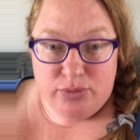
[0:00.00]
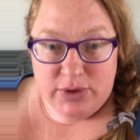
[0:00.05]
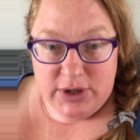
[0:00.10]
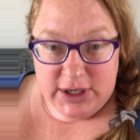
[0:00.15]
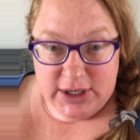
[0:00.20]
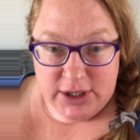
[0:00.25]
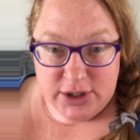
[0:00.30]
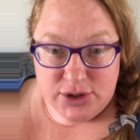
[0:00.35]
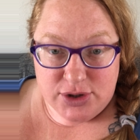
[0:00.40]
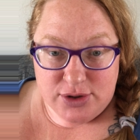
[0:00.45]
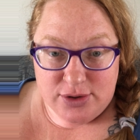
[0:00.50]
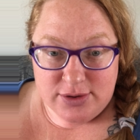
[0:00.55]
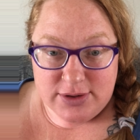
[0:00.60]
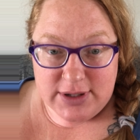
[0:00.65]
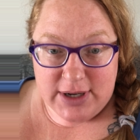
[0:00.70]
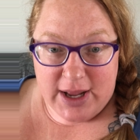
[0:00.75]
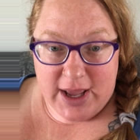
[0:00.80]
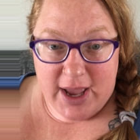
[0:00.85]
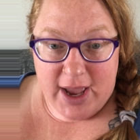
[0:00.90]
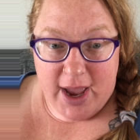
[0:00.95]
knee issues
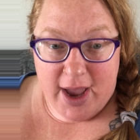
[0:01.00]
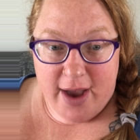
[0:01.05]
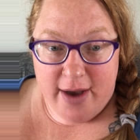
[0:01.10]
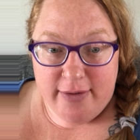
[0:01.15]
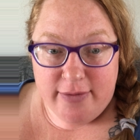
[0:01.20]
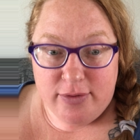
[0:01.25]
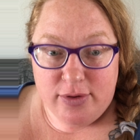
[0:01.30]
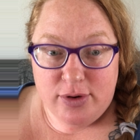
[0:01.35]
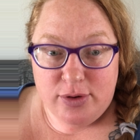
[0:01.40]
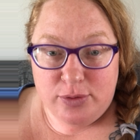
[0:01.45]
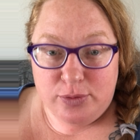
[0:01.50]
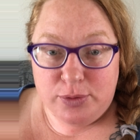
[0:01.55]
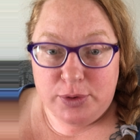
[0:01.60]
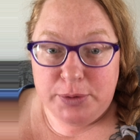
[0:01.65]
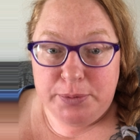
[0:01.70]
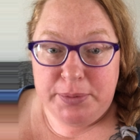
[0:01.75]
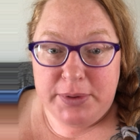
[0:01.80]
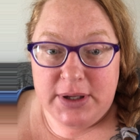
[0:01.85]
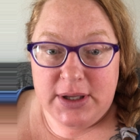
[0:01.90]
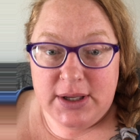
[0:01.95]
that I have
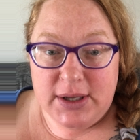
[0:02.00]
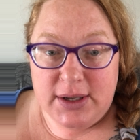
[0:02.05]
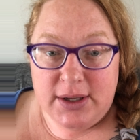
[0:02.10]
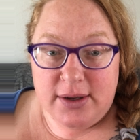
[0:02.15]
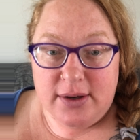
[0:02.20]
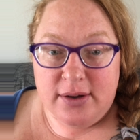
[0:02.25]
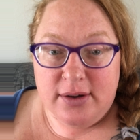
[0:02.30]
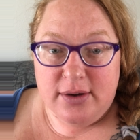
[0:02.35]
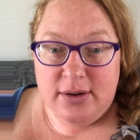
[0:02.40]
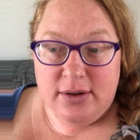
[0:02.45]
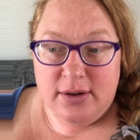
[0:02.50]
would be